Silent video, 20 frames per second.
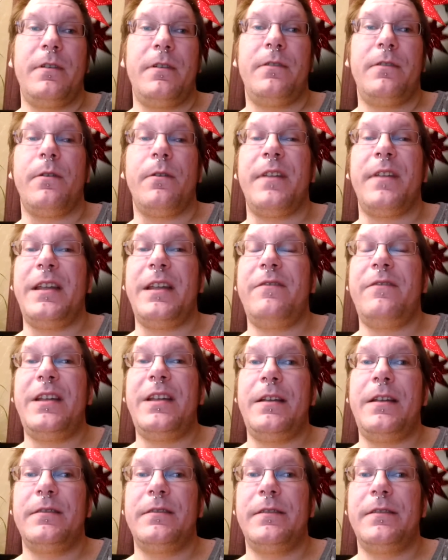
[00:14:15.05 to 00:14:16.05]
The
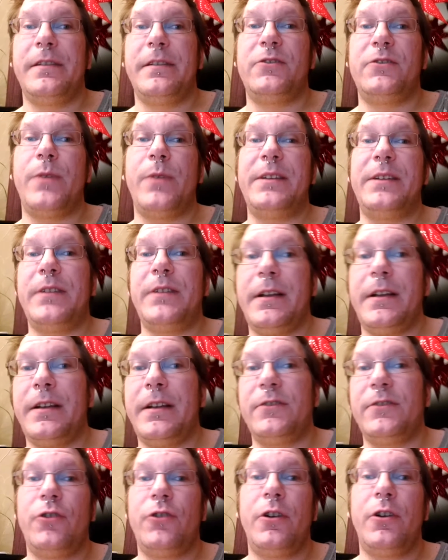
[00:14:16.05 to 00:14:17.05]
EV situation
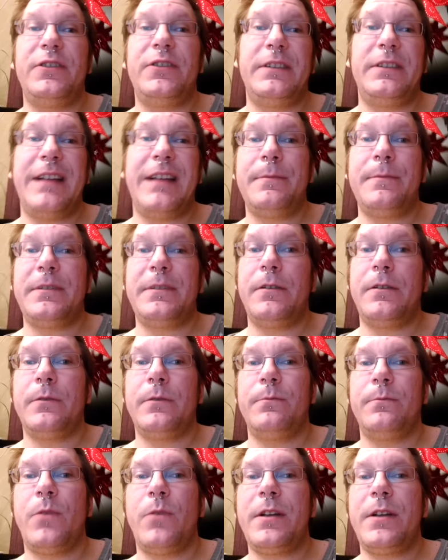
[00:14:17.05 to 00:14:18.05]
and charging times
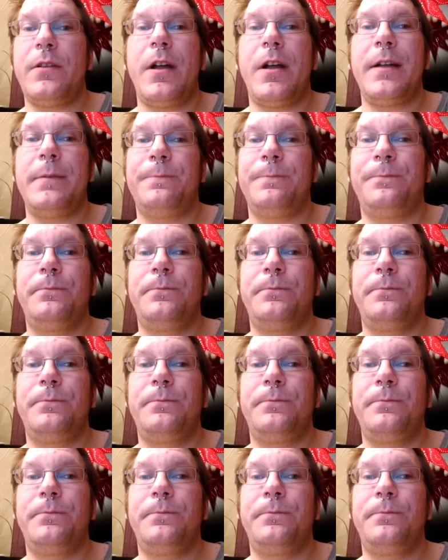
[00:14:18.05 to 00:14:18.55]
and whatnot.